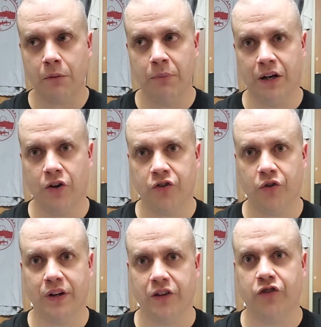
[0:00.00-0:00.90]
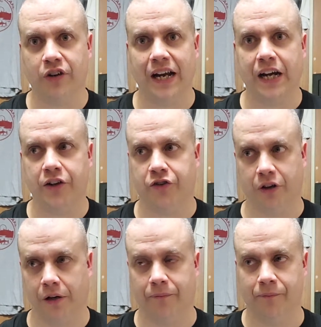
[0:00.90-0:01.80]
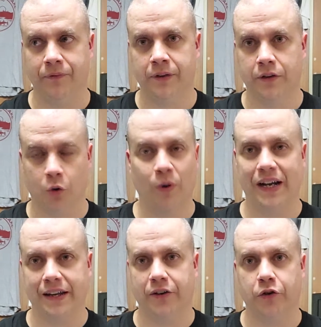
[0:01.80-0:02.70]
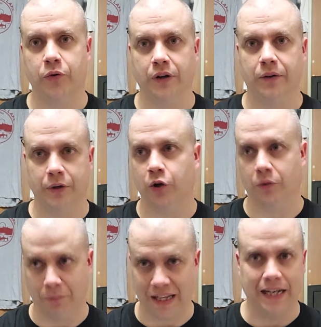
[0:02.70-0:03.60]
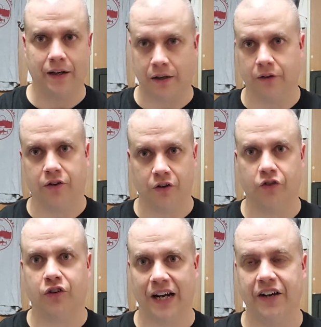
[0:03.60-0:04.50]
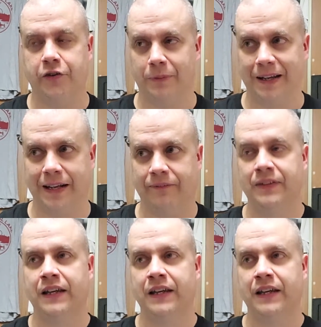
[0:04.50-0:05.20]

But also the stage, um, the way they do the, you know, play into the stage play,